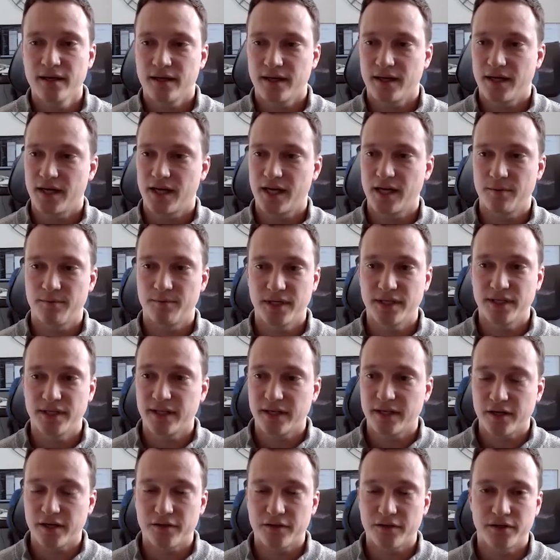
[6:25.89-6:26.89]
um, and
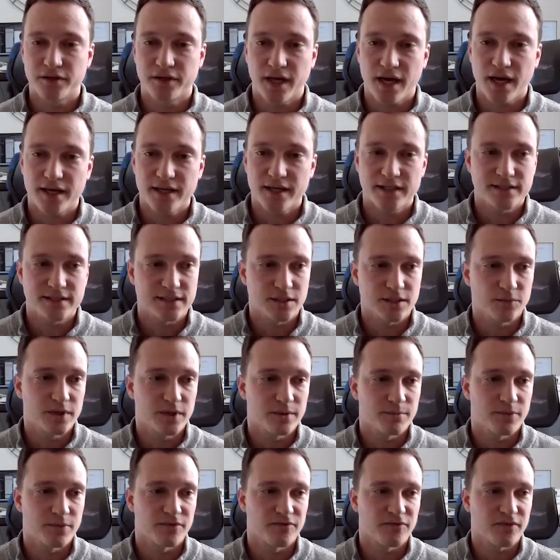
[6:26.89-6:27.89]
that other guidance that we
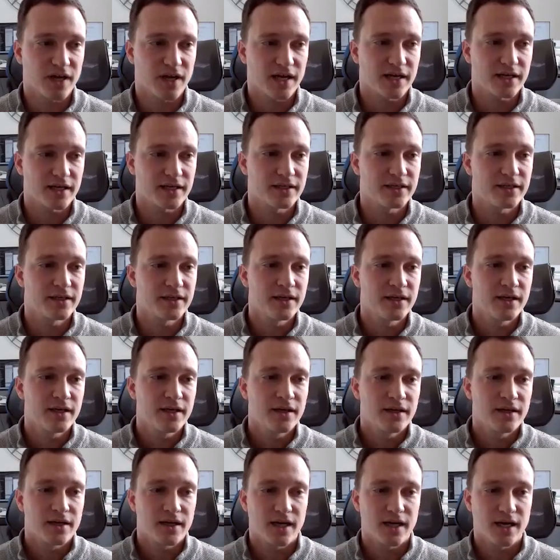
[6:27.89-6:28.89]
can provide
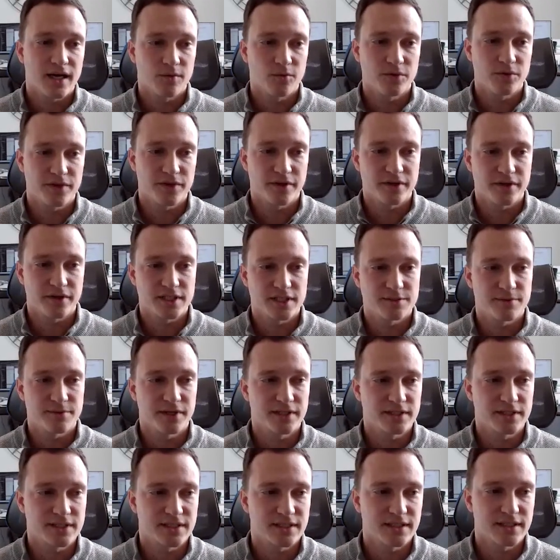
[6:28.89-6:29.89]
uh, with our
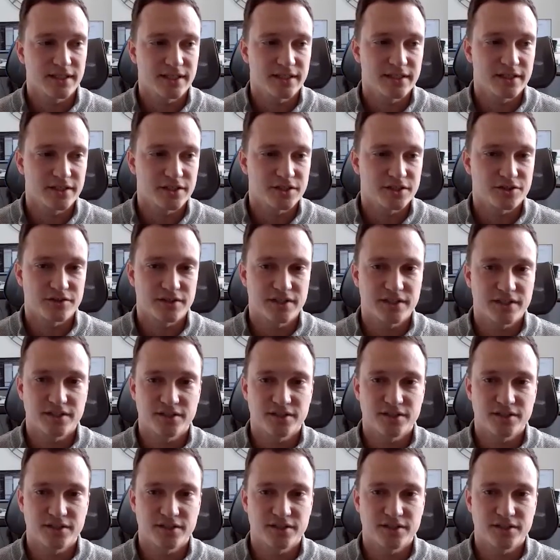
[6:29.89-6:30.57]
experience in the industry.